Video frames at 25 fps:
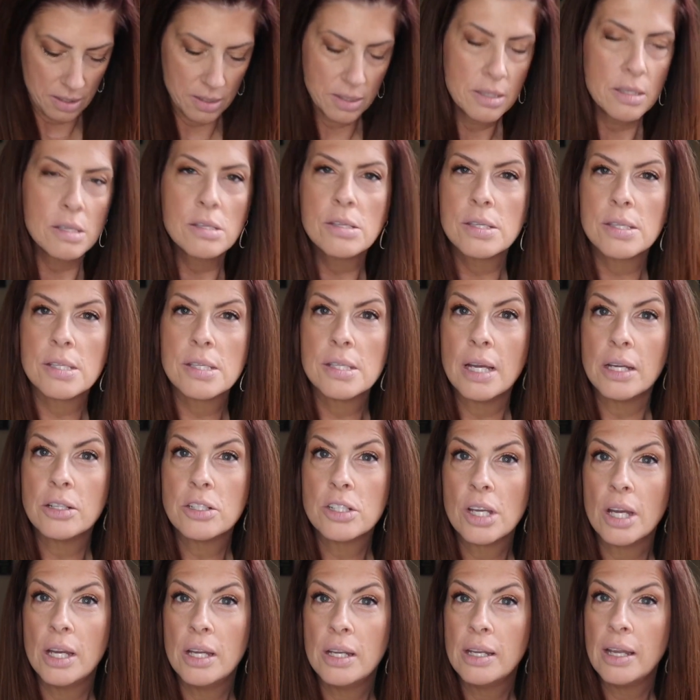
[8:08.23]
This is
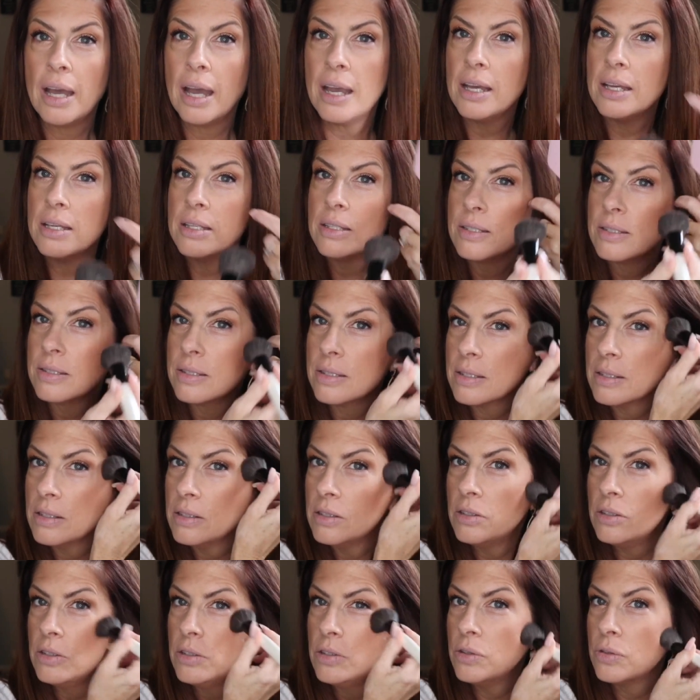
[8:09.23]
such a nice
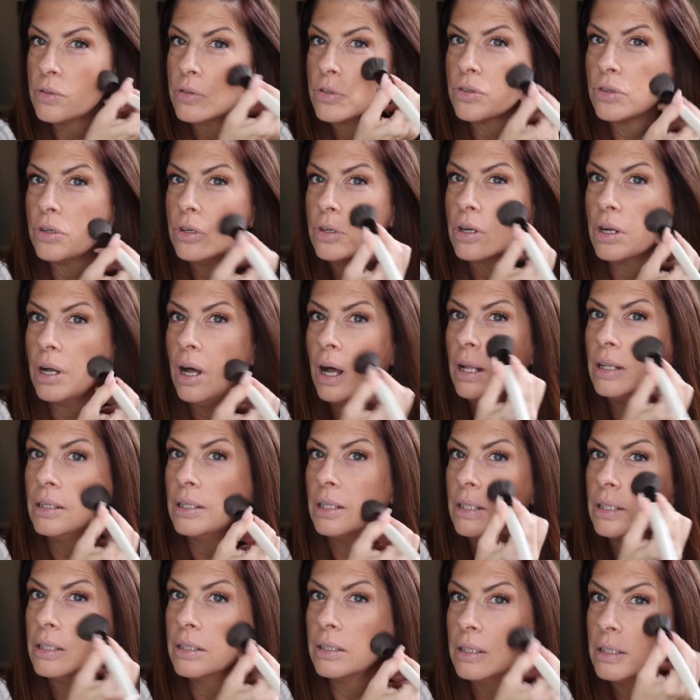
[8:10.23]
neutral
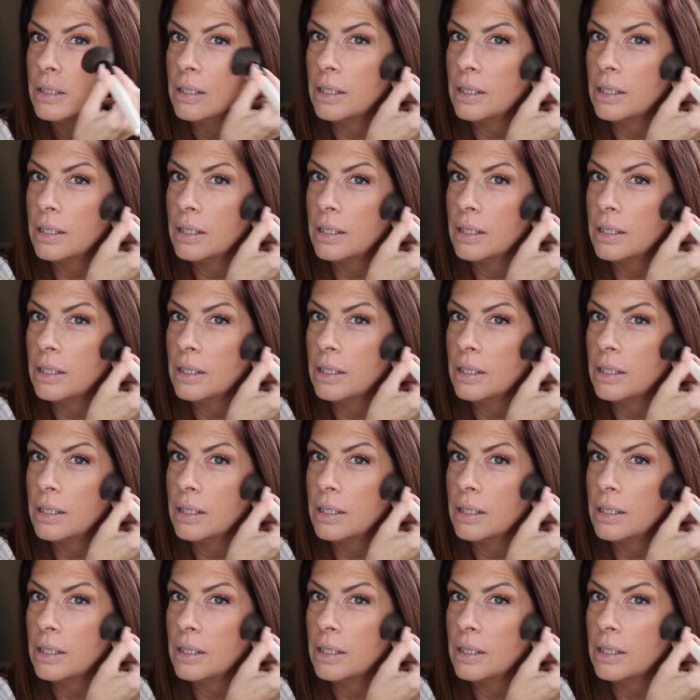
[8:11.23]
color.